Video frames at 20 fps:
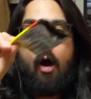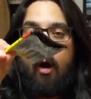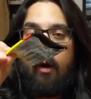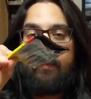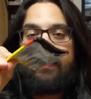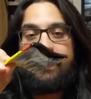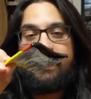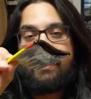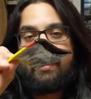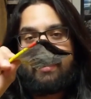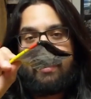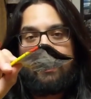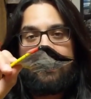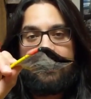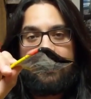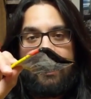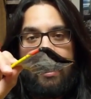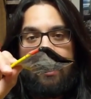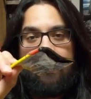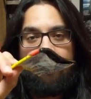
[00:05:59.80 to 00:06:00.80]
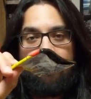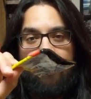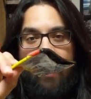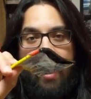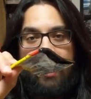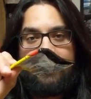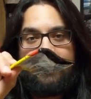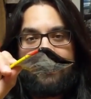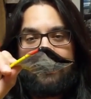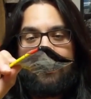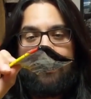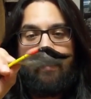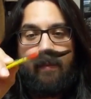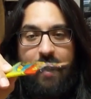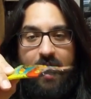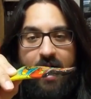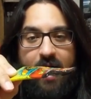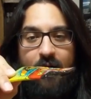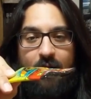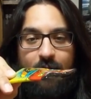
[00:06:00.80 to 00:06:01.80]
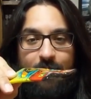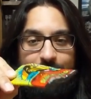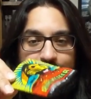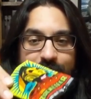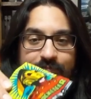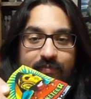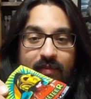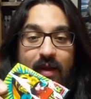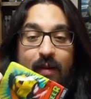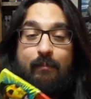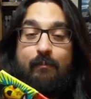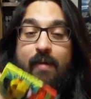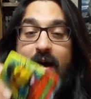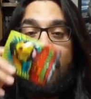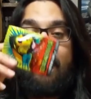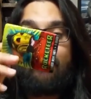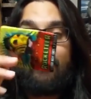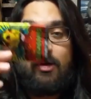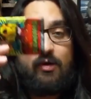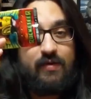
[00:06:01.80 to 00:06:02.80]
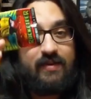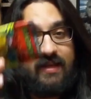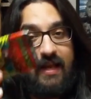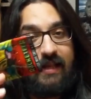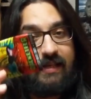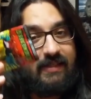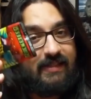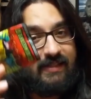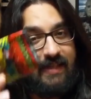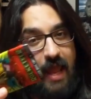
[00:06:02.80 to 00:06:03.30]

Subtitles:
hope this didn't get wrecked in the mail. But if you did